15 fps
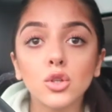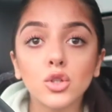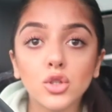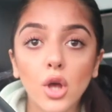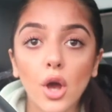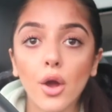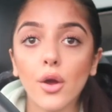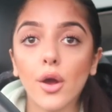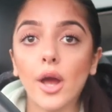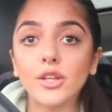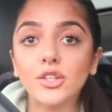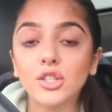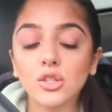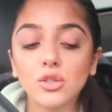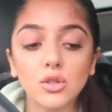So, I
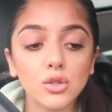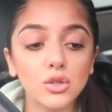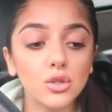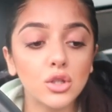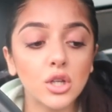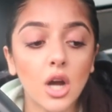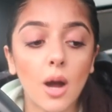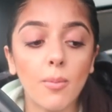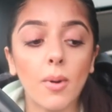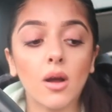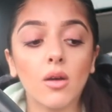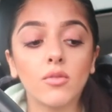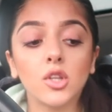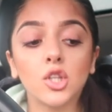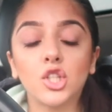just got to the car
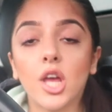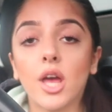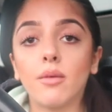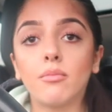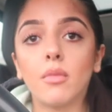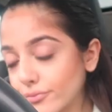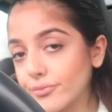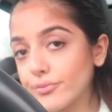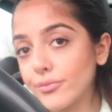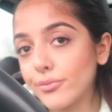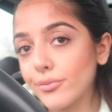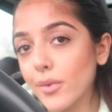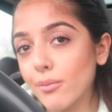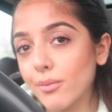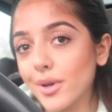park of the gym.
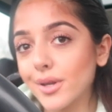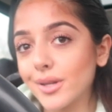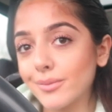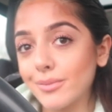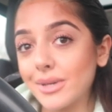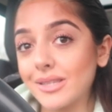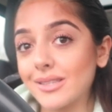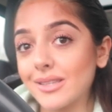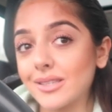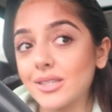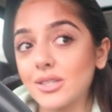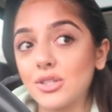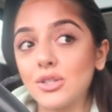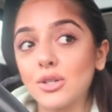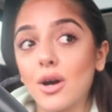I'm gonna admit
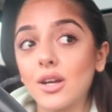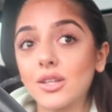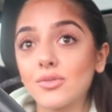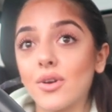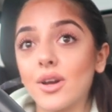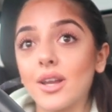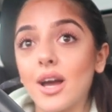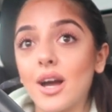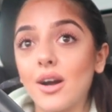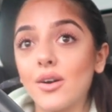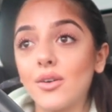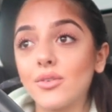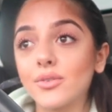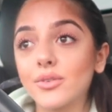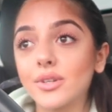something to you guys right
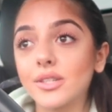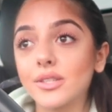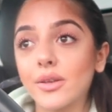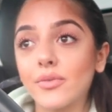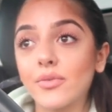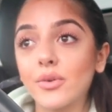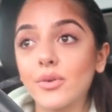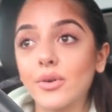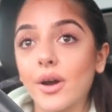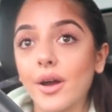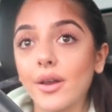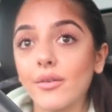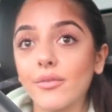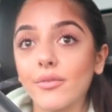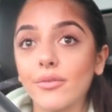now, because I feel
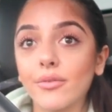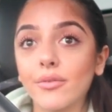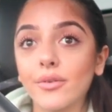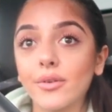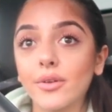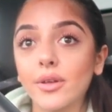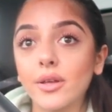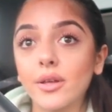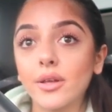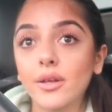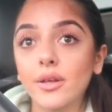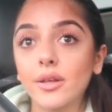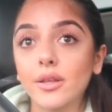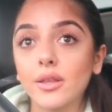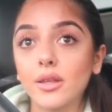kind of
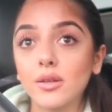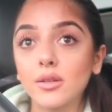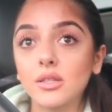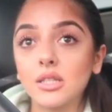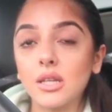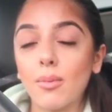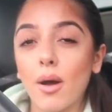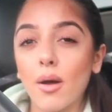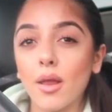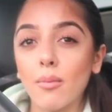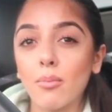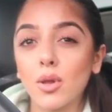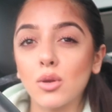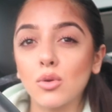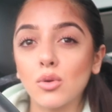guilty about
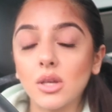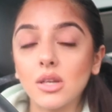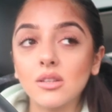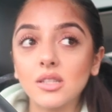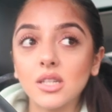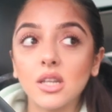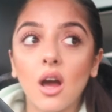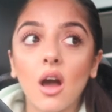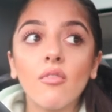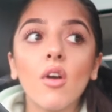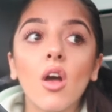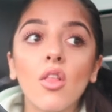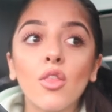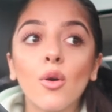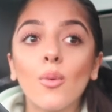it, but not guilty enough.
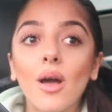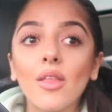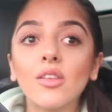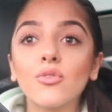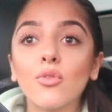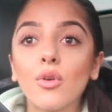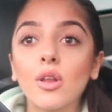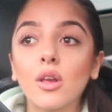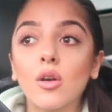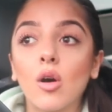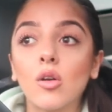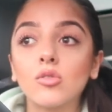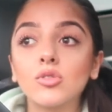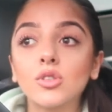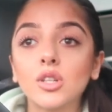The weather's really
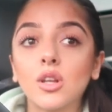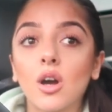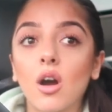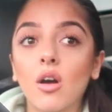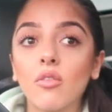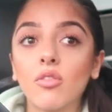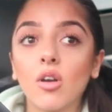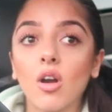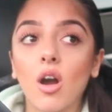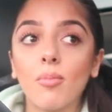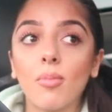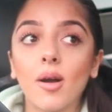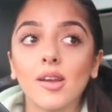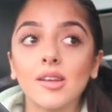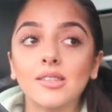cold and half the car
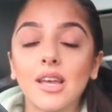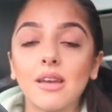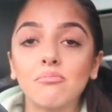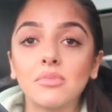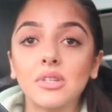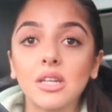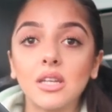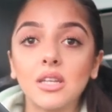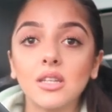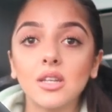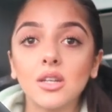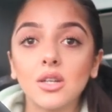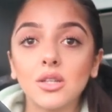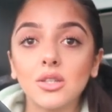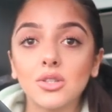park is empty,
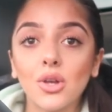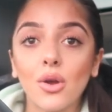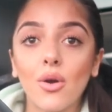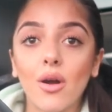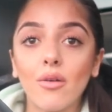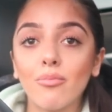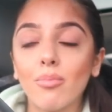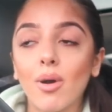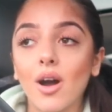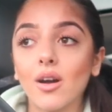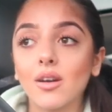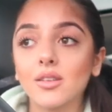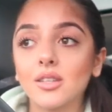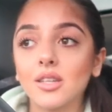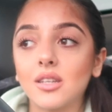so I've
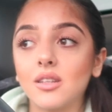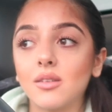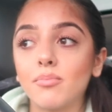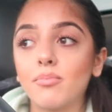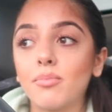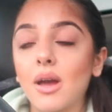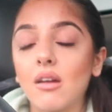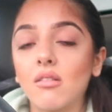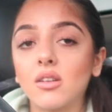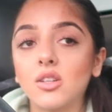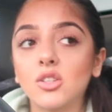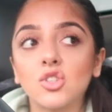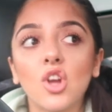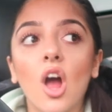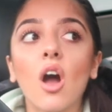parked in a
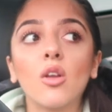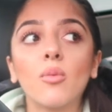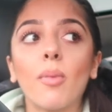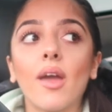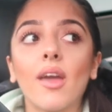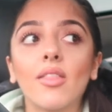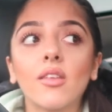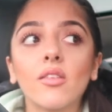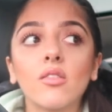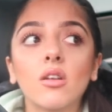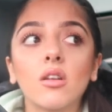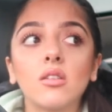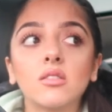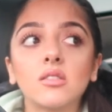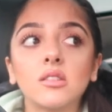parent and child bay that's
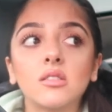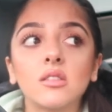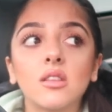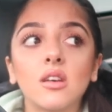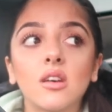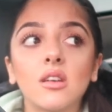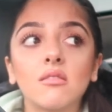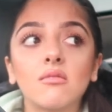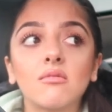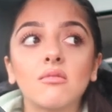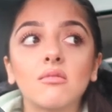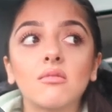closer to the